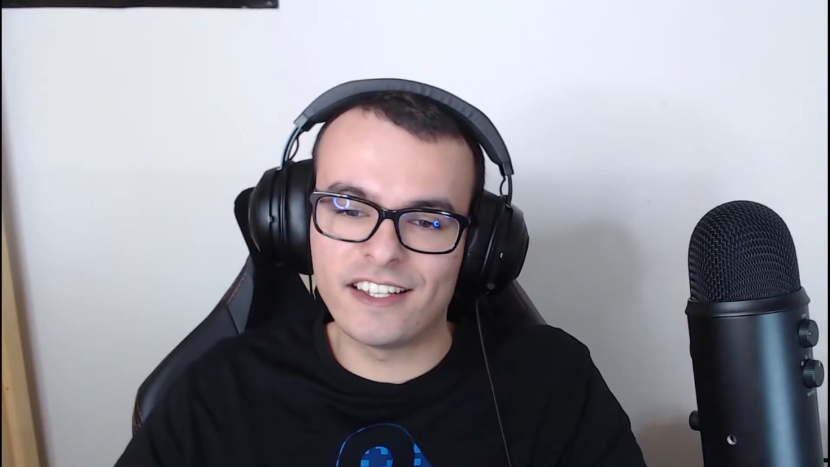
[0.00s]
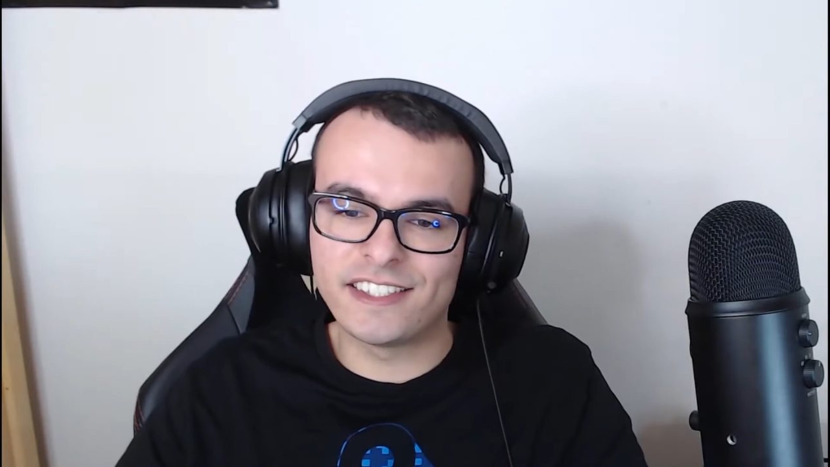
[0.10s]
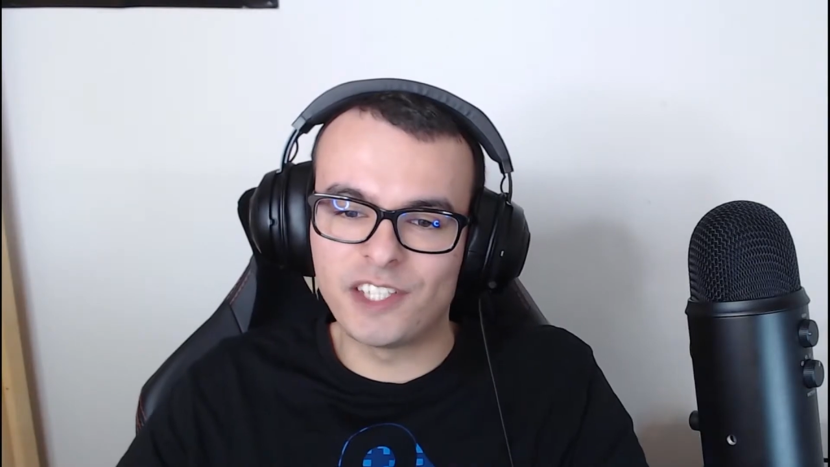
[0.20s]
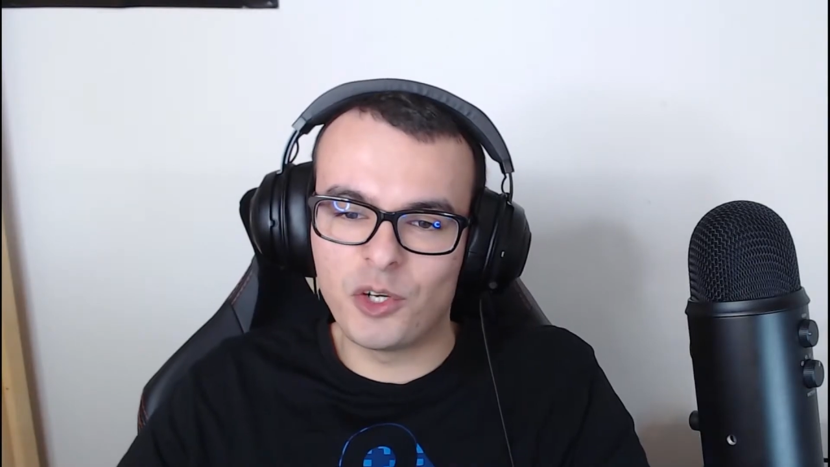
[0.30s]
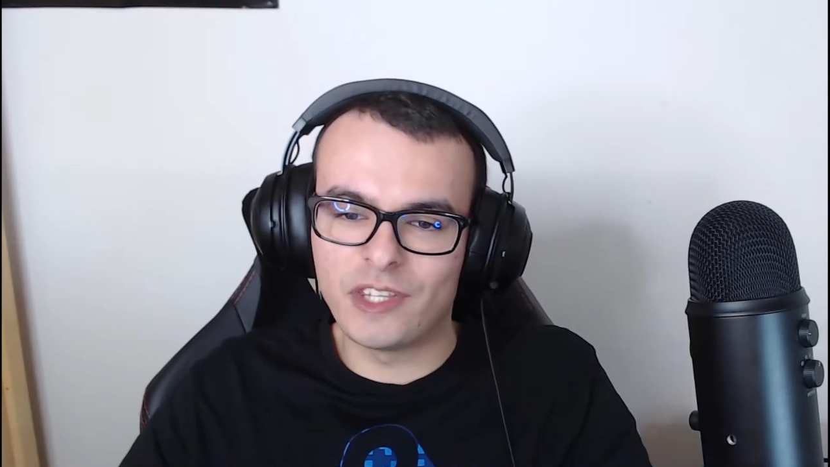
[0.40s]

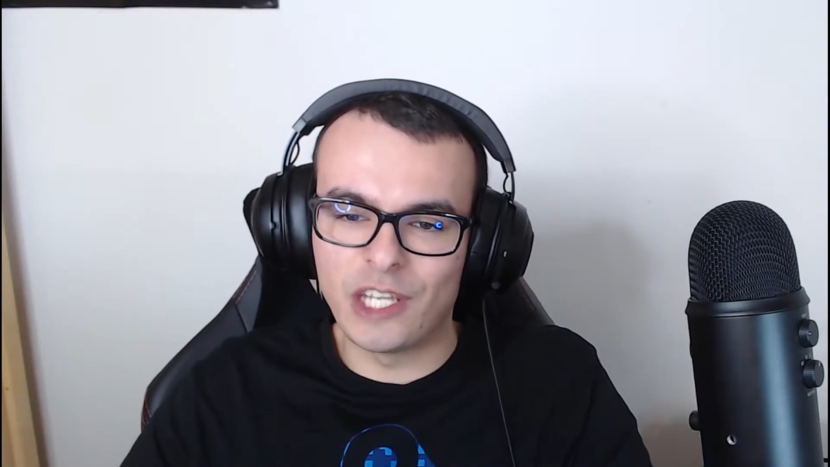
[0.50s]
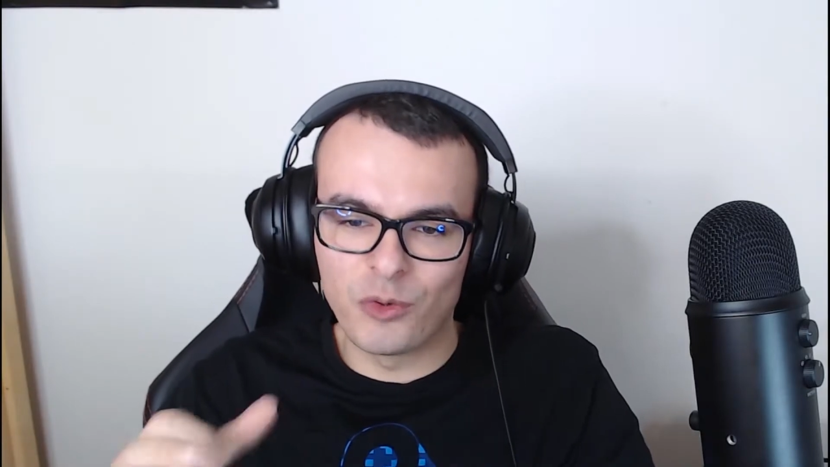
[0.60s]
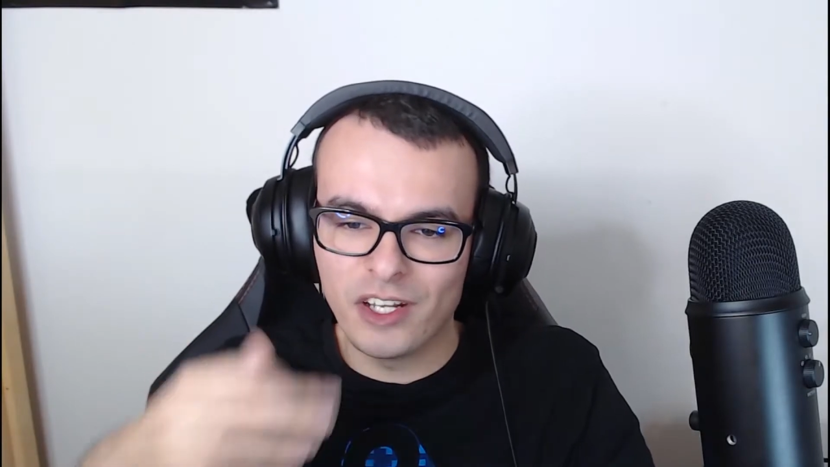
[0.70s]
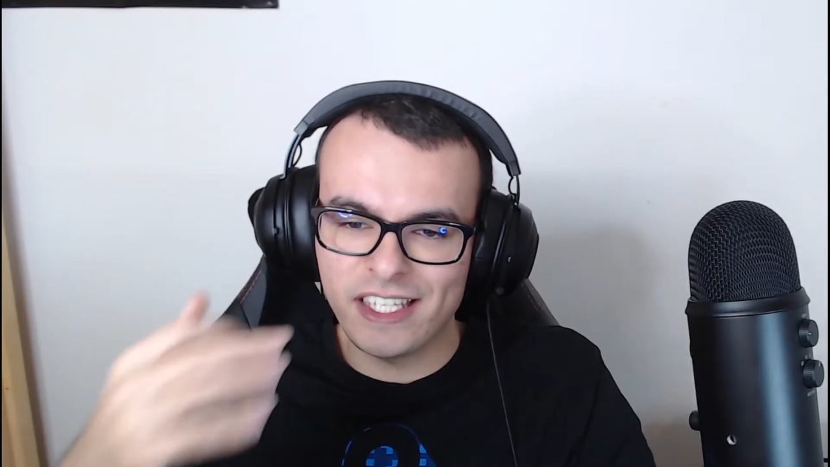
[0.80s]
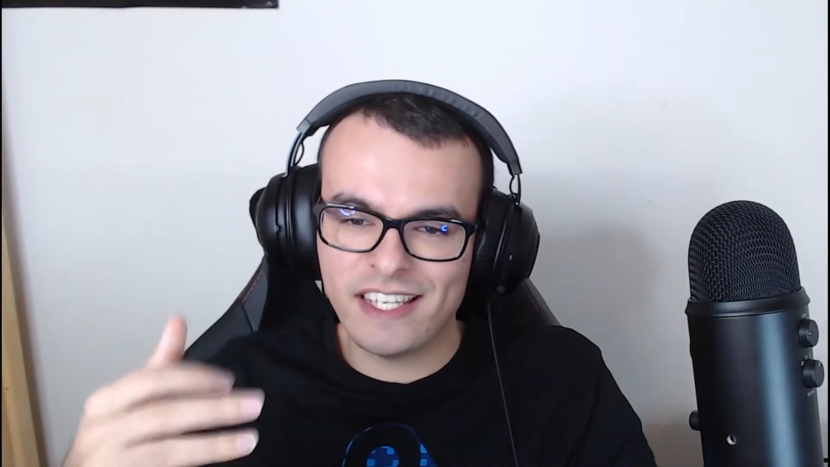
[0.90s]
So they're
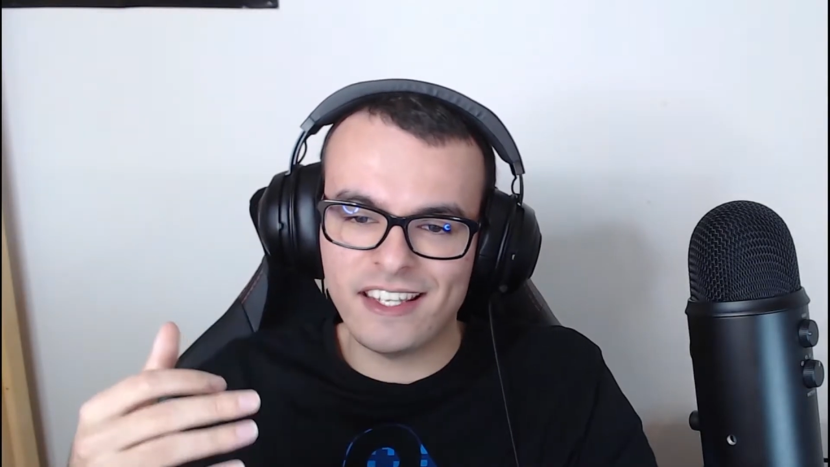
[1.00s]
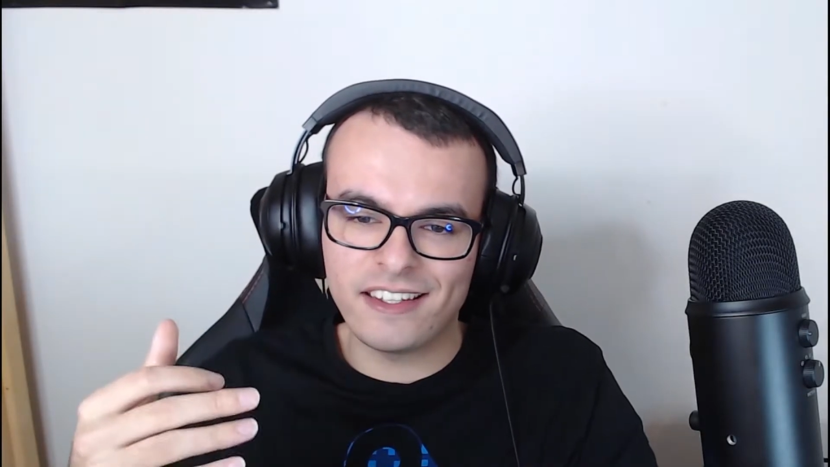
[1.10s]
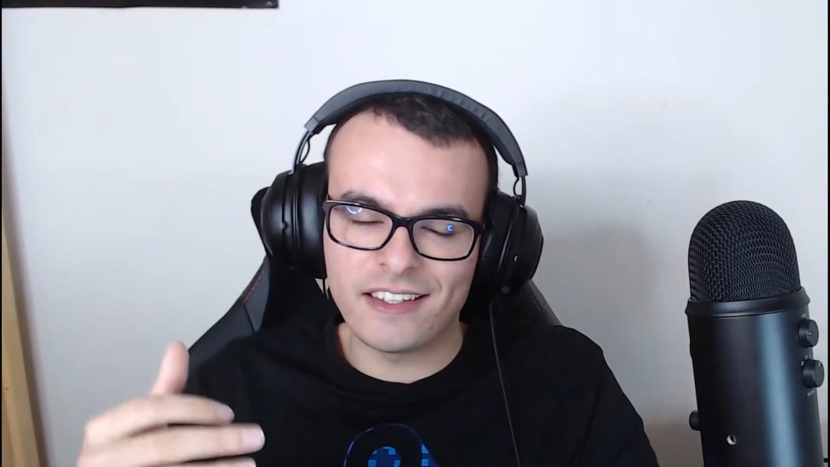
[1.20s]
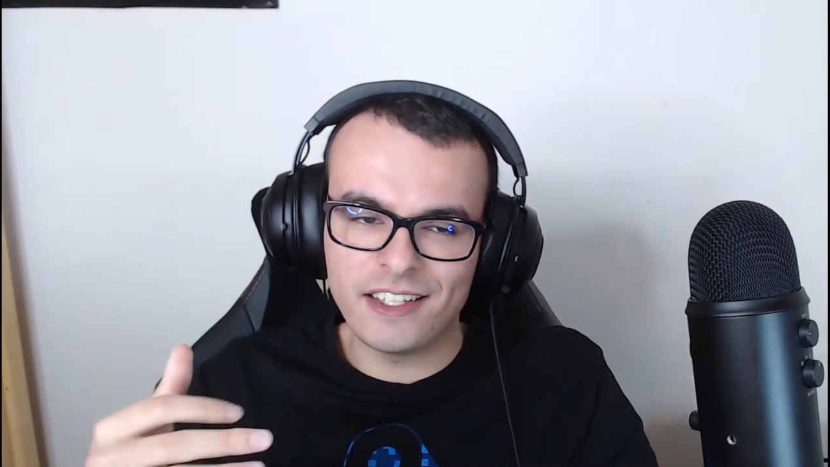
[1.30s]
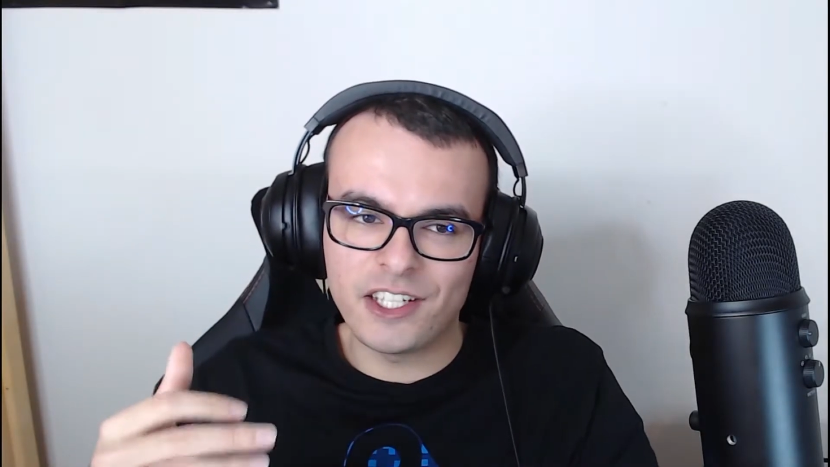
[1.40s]

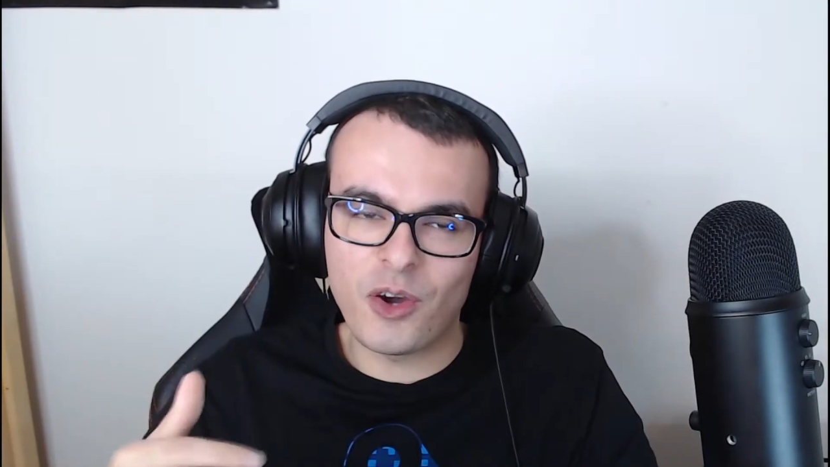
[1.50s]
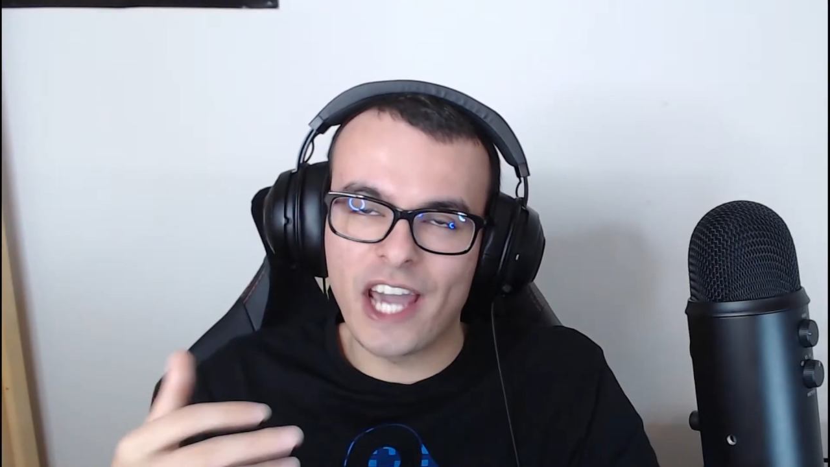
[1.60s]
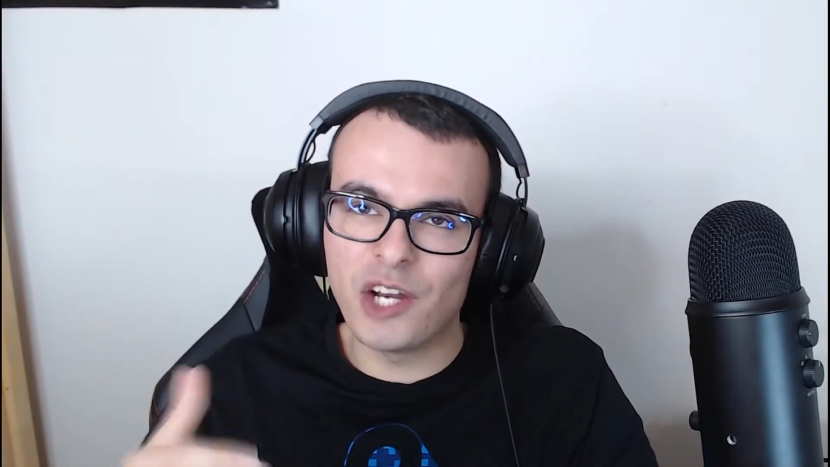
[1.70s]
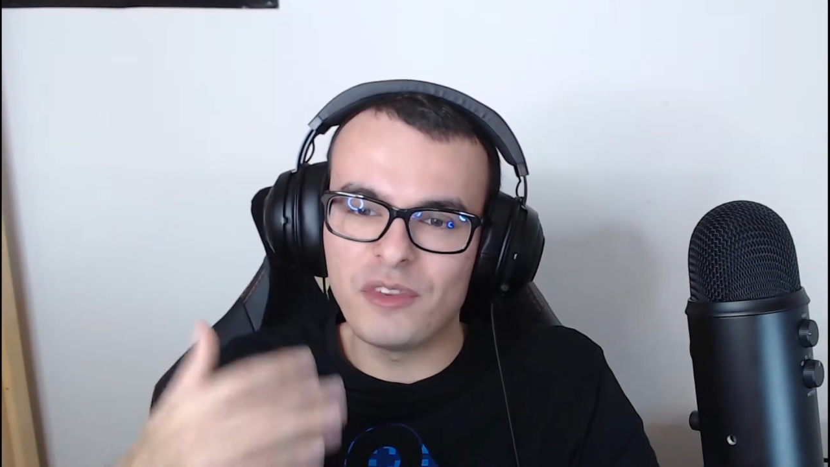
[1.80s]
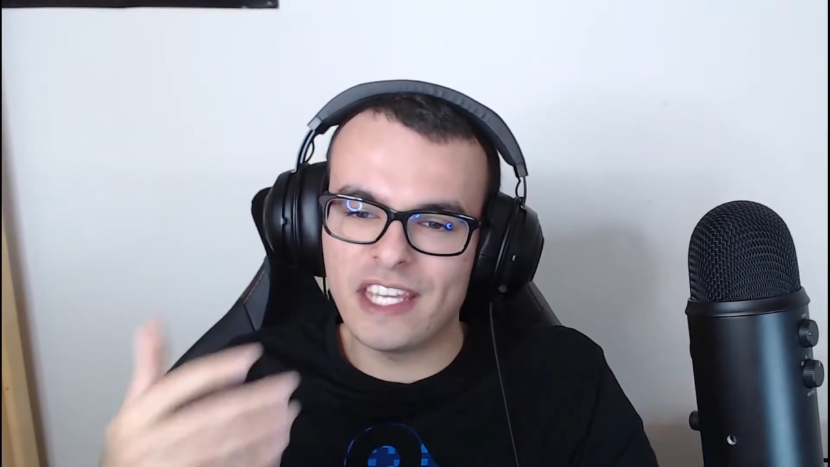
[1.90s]
really,
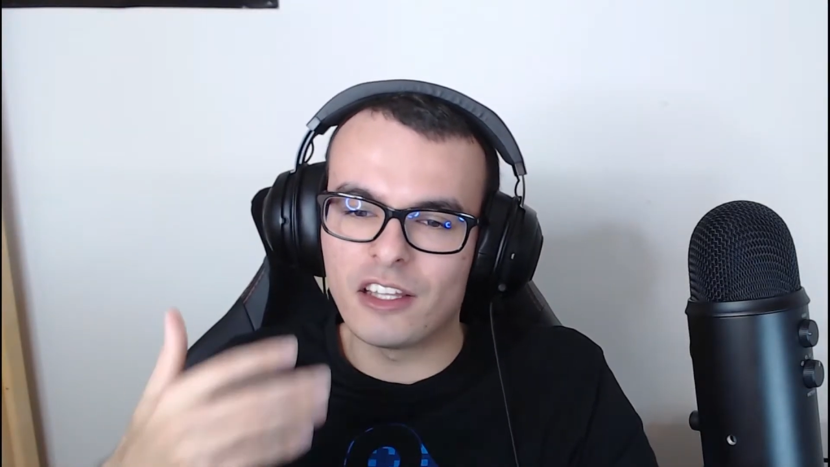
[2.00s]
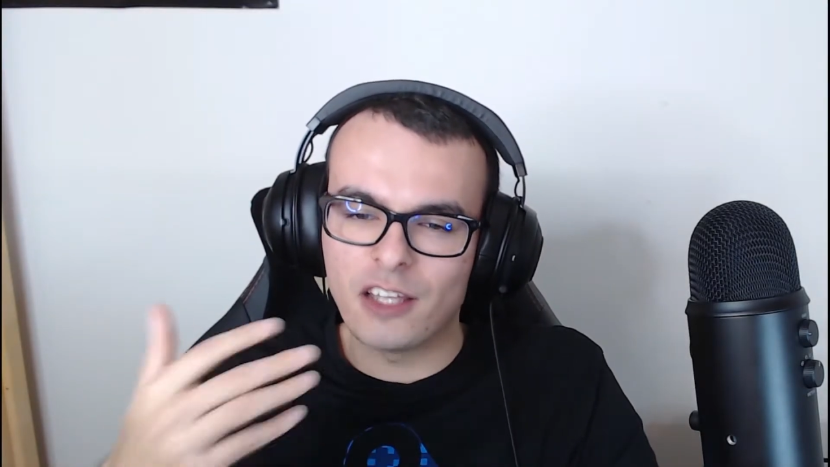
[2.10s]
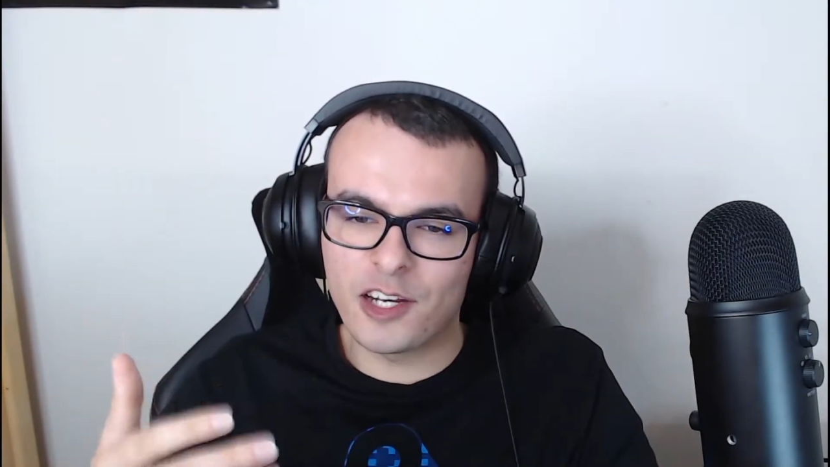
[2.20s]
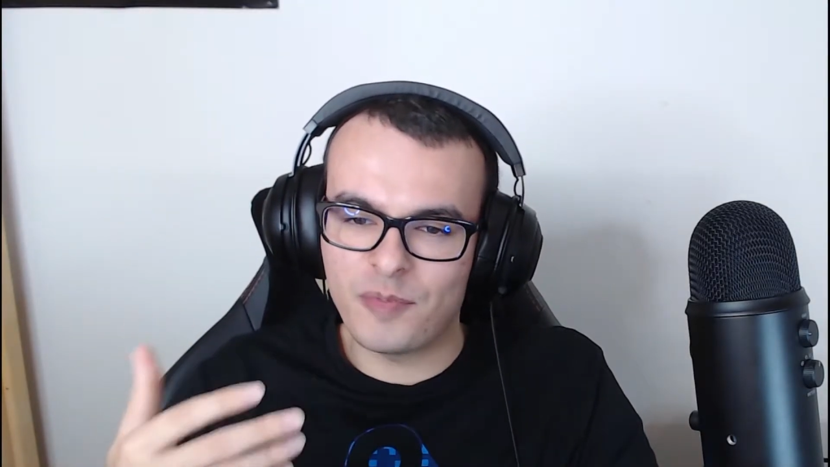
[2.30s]
I don't think a lot